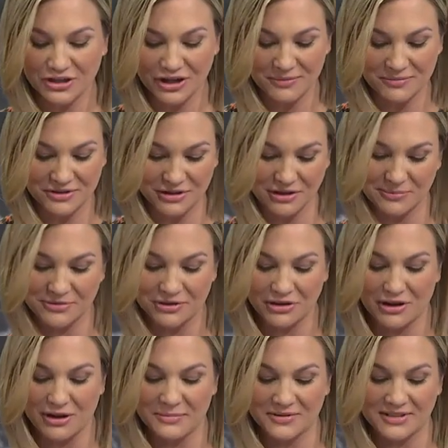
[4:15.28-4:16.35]
jobs, jobs,
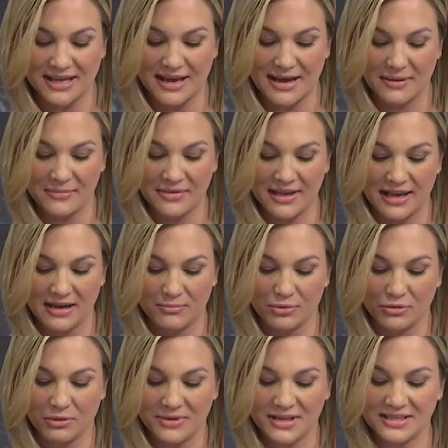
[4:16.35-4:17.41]
jobs. Um, the
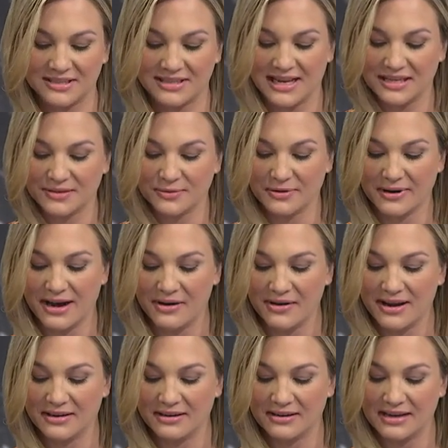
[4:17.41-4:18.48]
unemployment stats were out
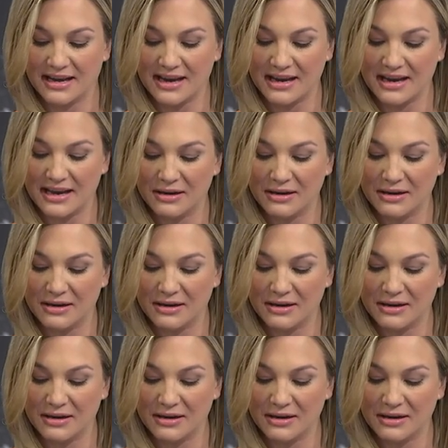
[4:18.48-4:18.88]
and uh,